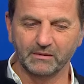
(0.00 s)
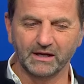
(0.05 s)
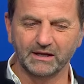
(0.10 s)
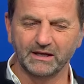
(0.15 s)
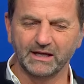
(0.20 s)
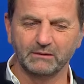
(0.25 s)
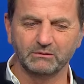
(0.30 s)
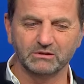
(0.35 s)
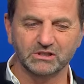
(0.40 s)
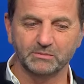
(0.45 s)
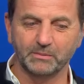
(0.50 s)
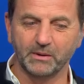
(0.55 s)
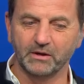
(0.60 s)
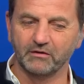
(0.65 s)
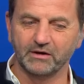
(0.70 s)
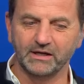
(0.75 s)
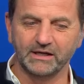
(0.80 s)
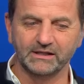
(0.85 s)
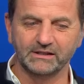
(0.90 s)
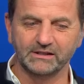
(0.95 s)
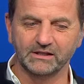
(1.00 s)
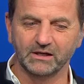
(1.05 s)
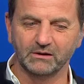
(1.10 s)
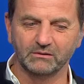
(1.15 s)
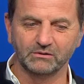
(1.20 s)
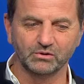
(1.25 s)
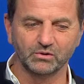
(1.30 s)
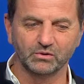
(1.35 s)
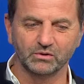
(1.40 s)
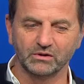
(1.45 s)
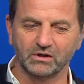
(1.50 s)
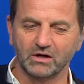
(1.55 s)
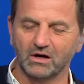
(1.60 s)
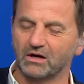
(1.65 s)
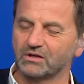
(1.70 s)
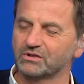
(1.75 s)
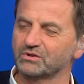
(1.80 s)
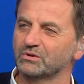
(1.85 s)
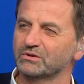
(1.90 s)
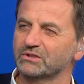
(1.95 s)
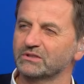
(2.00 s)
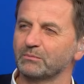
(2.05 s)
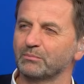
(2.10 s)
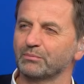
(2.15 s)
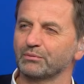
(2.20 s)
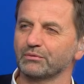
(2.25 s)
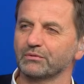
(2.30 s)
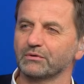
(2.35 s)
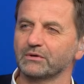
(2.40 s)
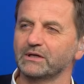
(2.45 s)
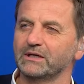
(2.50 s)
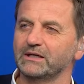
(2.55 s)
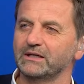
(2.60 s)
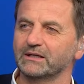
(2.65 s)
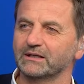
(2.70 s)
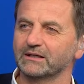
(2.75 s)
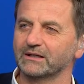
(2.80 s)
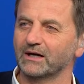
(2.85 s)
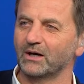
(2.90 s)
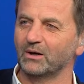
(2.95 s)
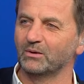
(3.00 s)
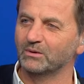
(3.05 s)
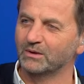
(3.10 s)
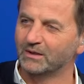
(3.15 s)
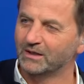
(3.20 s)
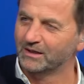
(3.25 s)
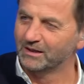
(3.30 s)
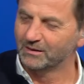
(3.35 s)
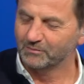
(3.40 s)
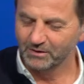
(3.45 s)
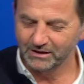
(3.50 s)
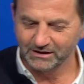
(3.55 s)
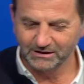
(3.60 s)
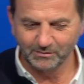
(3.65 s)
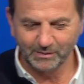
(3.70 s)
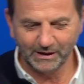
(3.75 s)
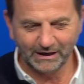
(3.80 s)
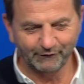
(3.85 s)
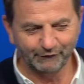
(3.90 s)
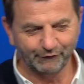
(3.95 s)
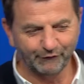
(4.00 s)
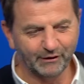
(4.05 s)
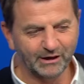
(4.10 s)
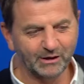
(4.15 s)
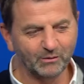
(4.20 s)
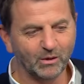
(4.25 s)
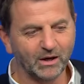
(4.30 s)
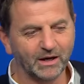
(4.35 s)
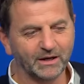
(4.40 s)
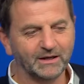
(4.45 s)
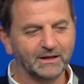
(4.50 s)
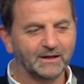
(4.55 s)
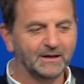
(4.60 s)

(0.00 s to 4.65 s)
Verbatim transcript: And they were spirited. You know, Jordan Clark scores a brilliant goal, brings them back to 3-1,